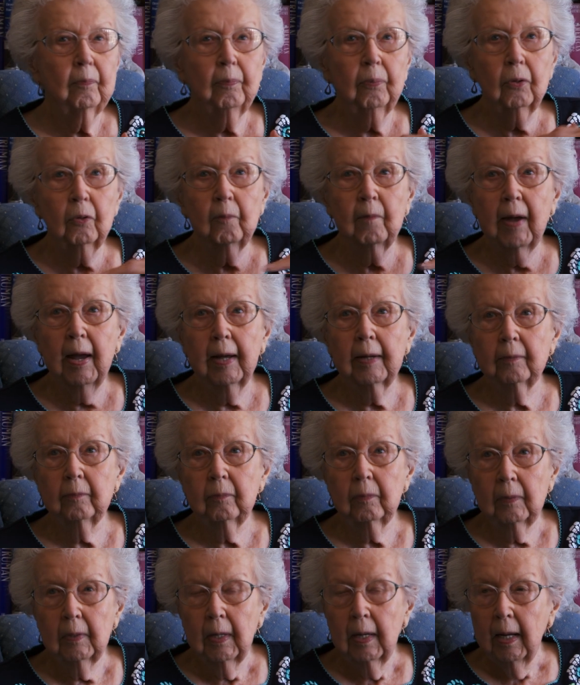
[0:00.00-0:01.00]
Poor
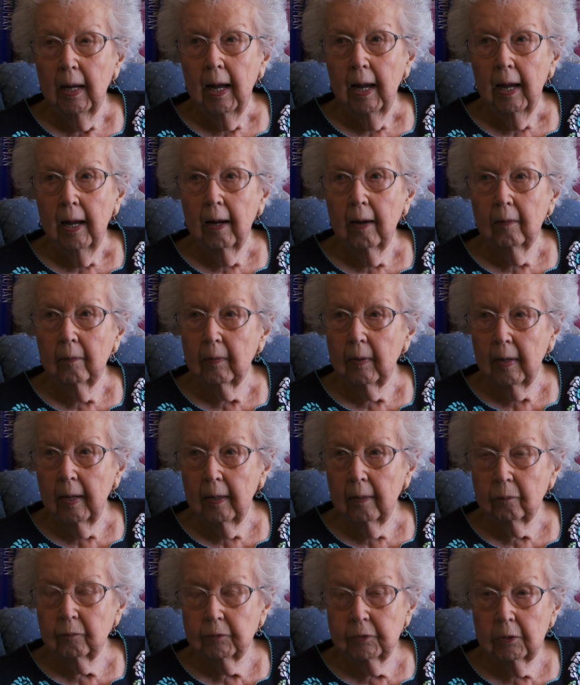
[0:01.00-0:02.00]
man, uh,
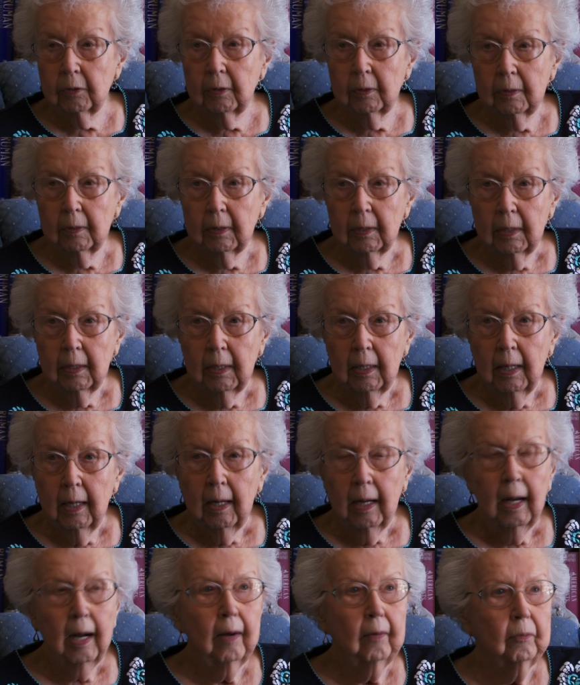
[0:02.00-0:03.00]
after
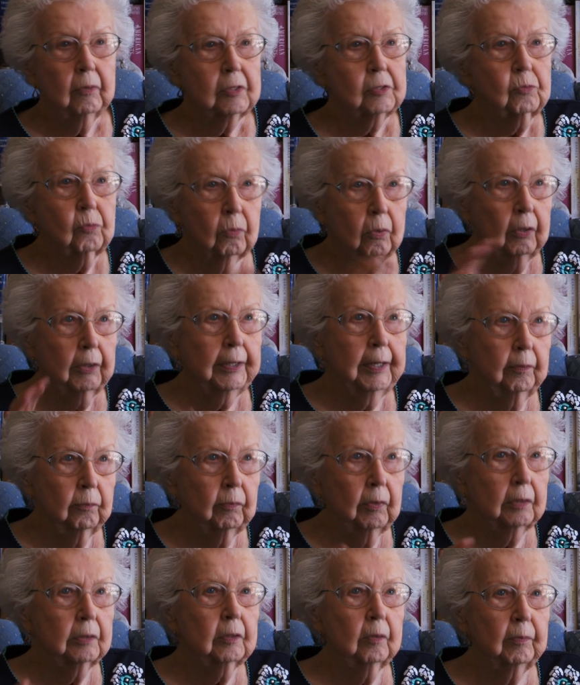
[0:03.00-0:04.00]
I was working
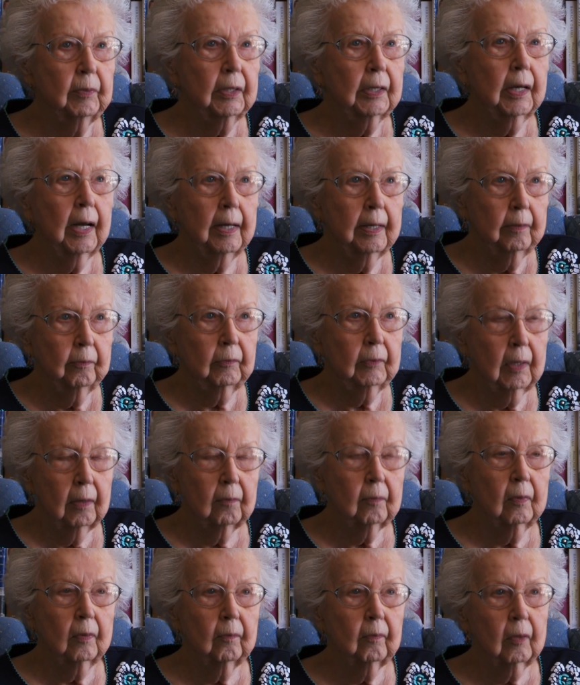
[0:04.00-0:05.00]
with him and got him a
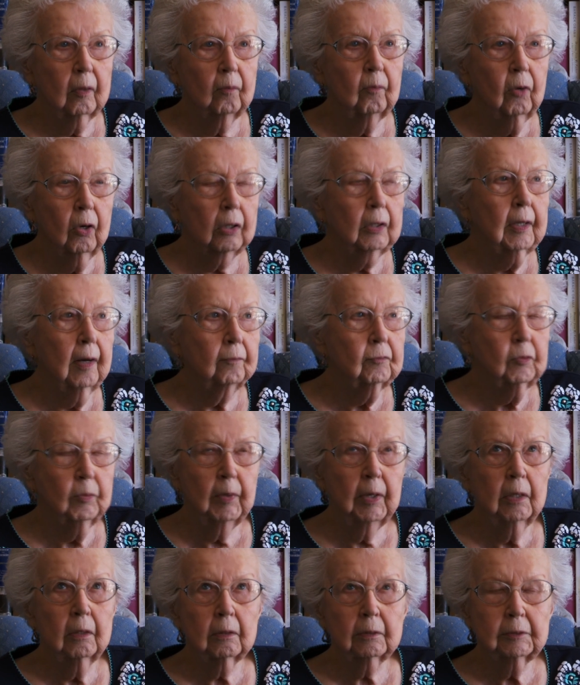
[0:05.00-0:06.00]
little more
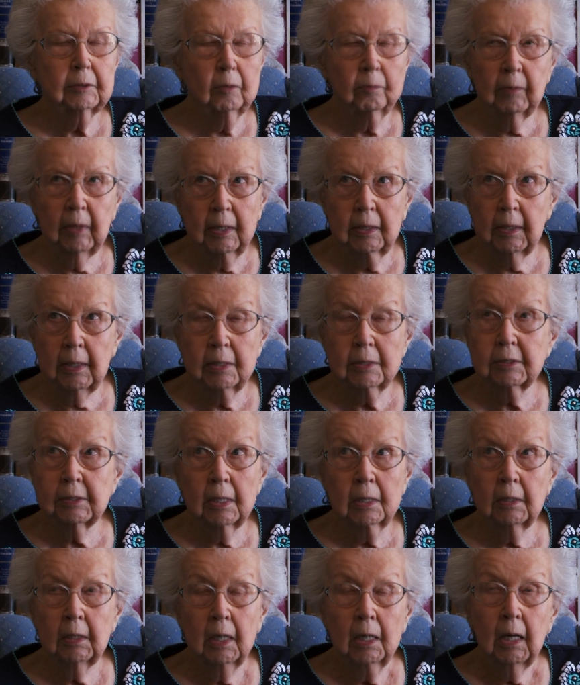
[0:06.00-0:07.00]
comfortable, he looked at me and he
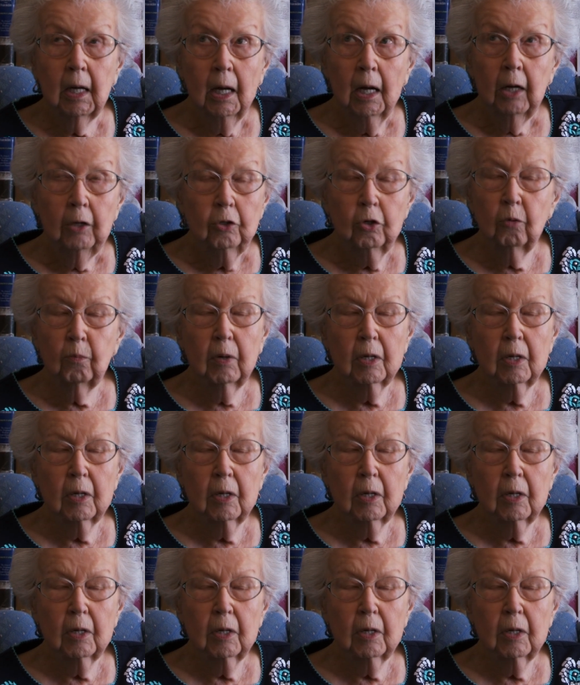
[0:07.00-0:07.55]
said, you